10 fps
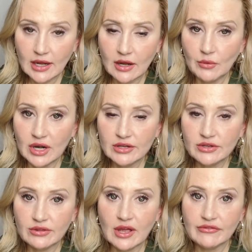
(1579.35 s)
And I want to
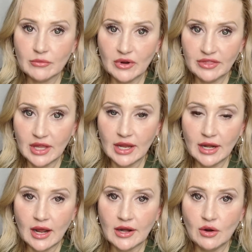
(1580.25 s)
do that from
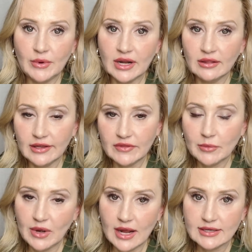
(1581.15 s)
within. I don't want to leave the
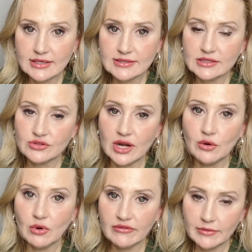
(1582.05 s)
practice and try to
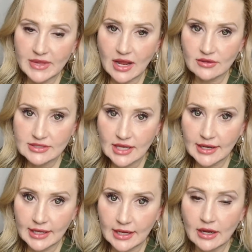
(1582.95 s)
work from the outside in.